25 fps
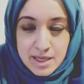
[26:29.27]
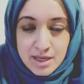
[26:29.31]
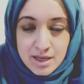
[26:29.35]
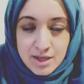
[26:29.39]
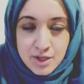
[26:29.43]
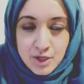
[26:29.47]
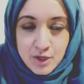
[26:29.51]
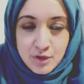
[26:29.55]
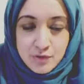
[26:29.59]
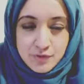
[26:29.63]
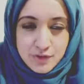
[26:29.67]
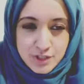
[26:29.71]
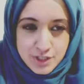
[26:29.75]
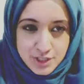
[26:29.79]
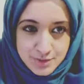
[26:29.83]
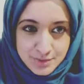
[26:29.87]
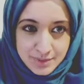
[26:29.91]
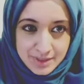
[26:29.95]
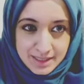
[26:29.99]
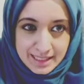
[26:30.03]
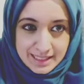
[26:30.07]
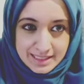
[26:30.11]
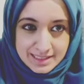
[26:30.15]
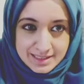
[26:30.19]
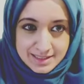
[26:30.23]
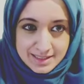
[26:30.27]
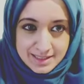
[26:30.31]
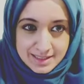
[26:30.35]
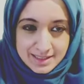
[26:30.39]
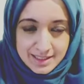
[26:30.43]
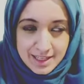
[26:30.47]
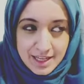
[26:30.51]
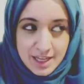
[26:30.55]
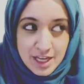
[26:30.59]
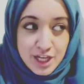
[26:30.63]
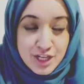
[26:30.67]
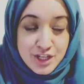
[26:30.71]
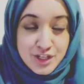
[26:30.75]
You're visualizing.
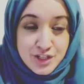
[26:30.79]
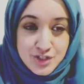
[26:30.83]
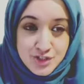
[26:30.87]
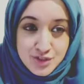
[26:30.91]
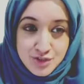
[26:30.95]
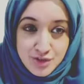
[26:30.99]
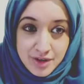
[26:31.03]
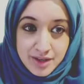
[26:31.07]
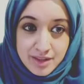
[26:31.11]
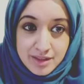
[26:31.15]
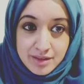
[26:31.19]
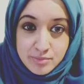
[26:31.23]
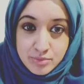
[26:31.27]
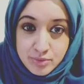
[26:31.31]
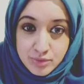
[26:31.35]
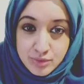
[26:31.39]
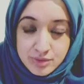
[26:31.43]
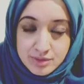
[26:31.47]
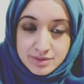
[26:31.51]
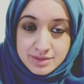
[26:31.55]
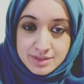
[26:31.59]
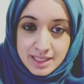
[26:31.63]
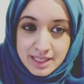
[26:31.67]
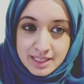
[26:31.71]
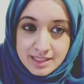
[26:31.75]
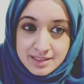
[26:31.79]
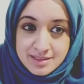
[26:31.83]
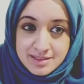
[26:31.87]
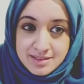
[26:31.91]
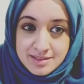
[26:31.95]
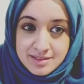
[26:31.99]
Enjoy the process.